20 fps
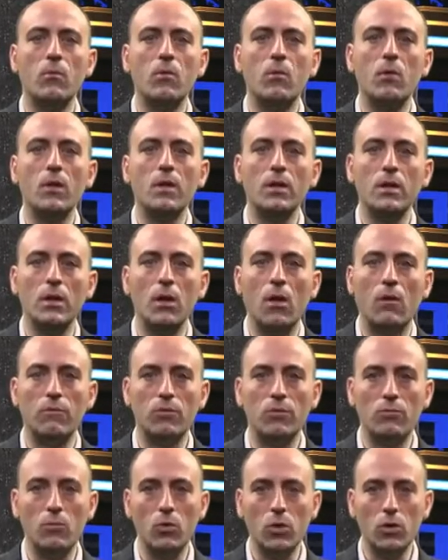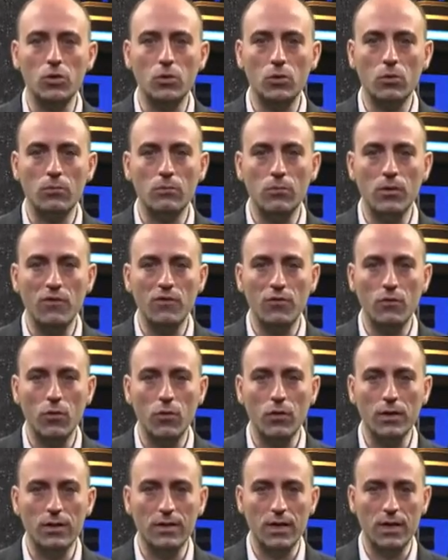quality of the module
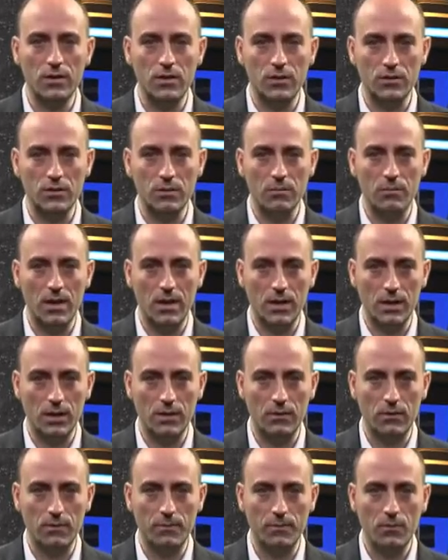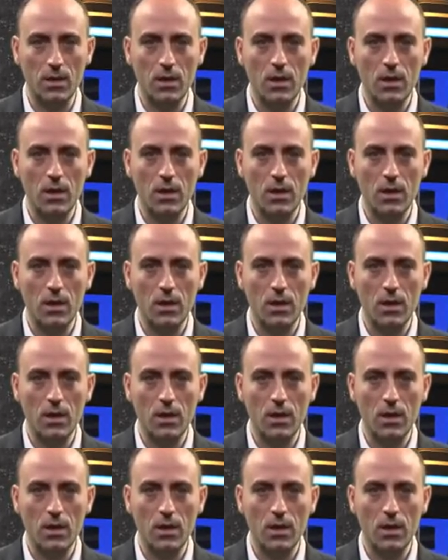before it enters the market.